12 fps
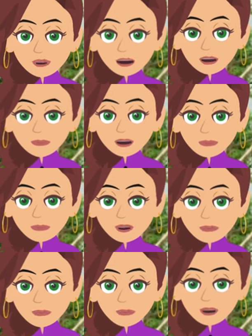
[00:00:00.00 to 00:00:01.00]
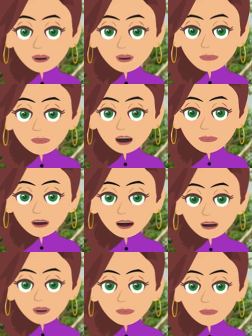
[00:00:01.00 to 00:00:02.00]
what it looked like it was. And so now